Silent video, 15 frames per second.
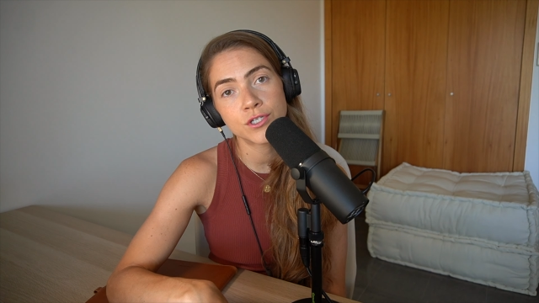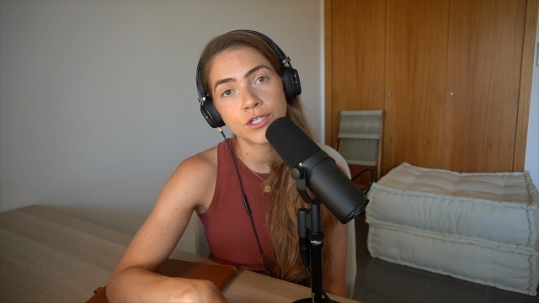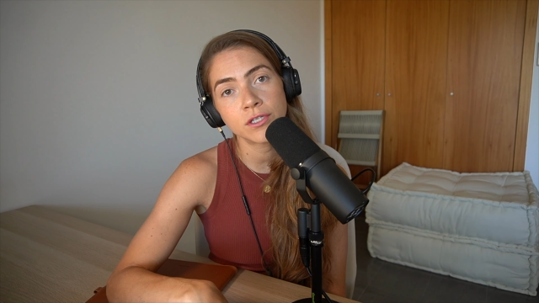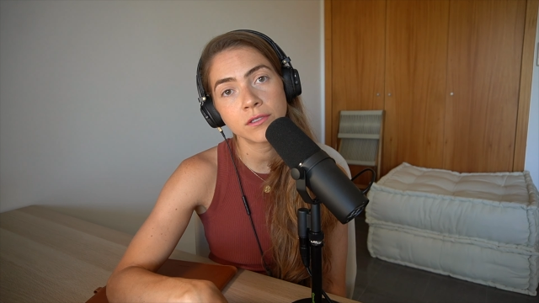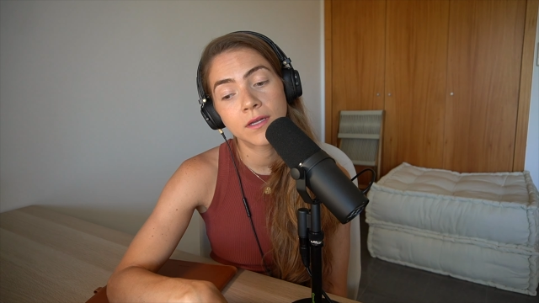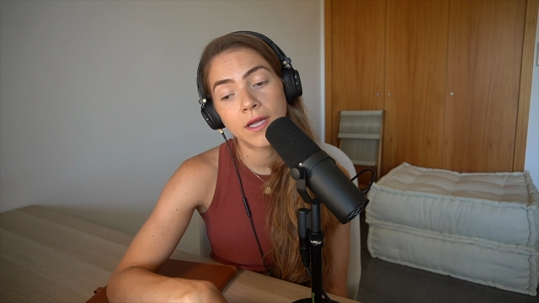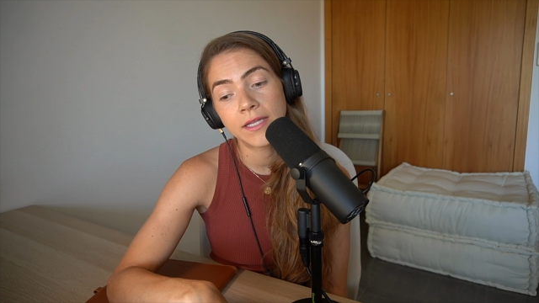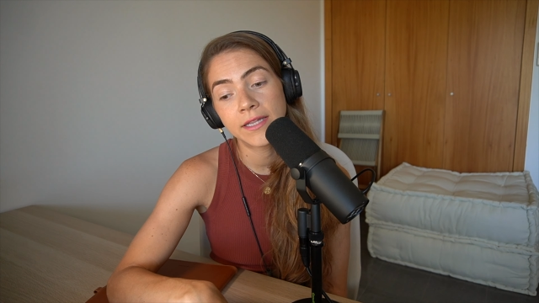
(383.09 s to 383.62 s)
you,
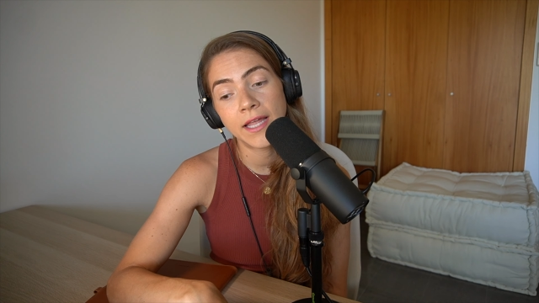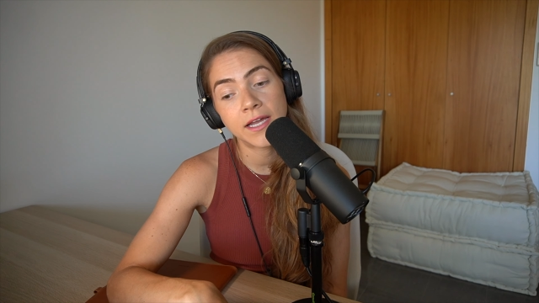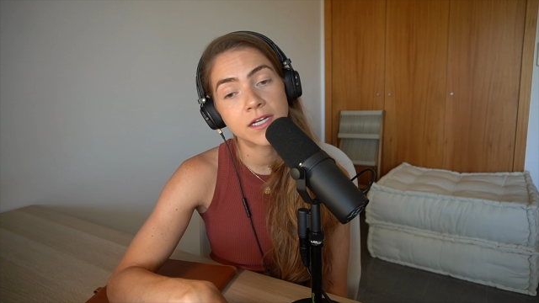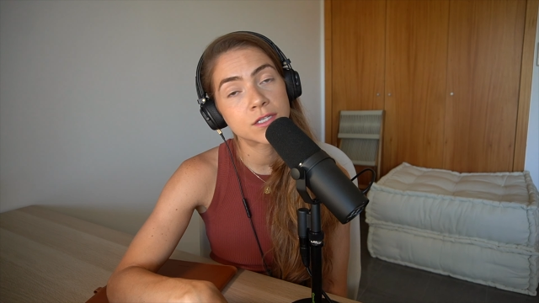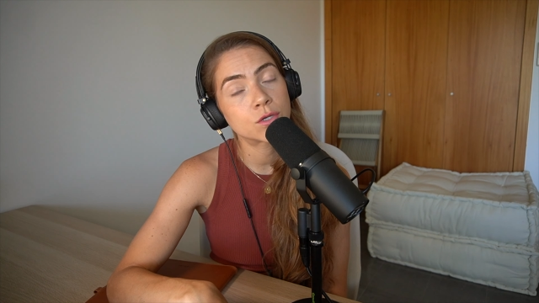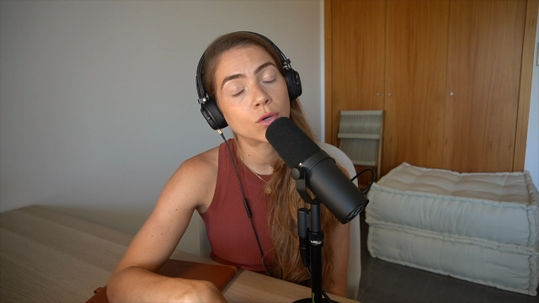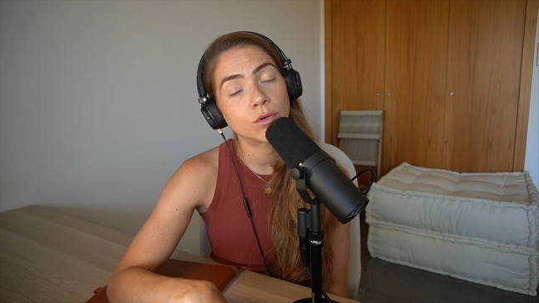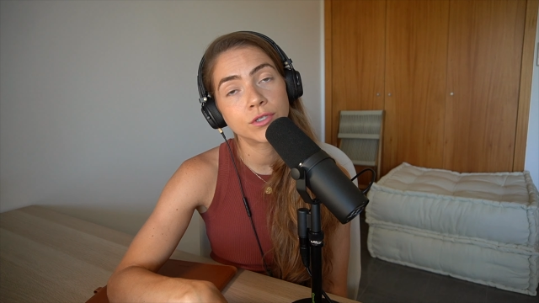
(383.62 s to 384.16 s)
and that
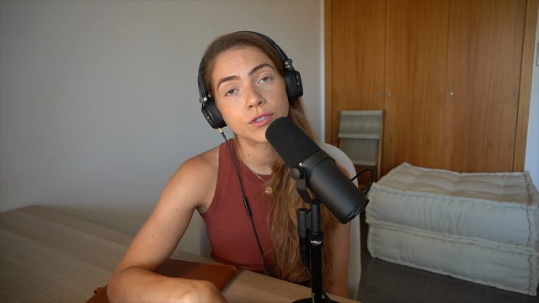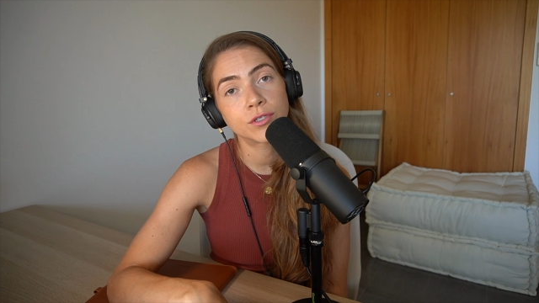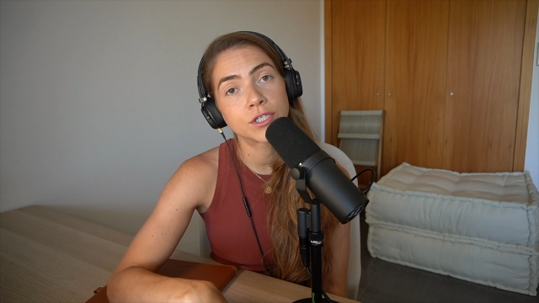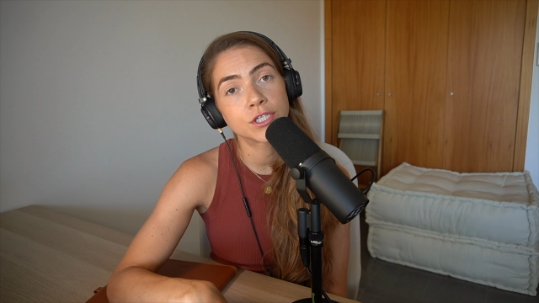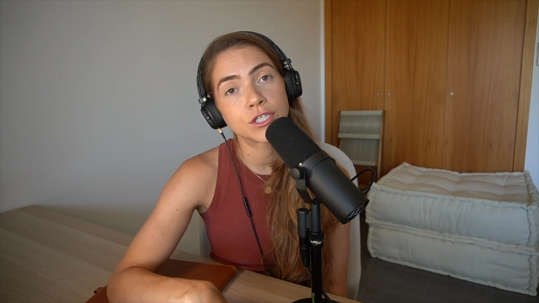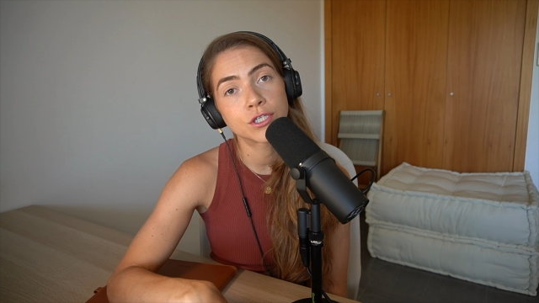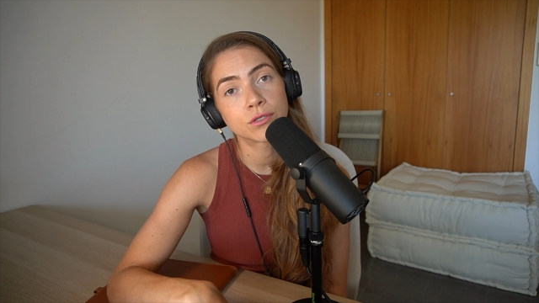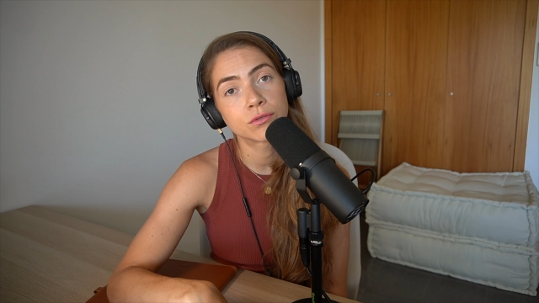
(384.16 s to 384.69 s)
is all you can
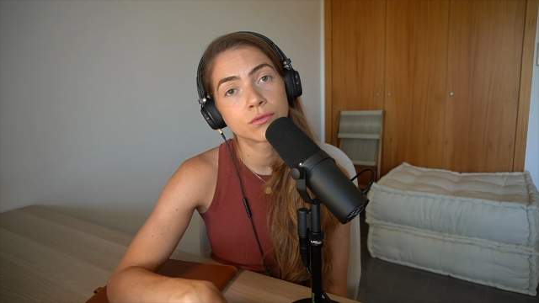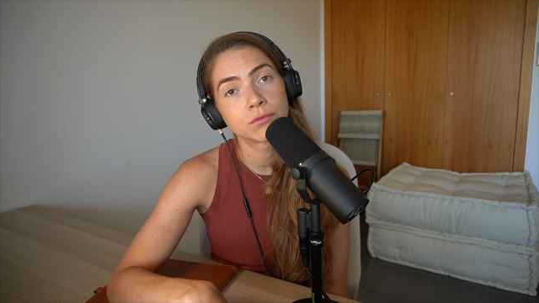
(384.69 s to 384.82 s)
do.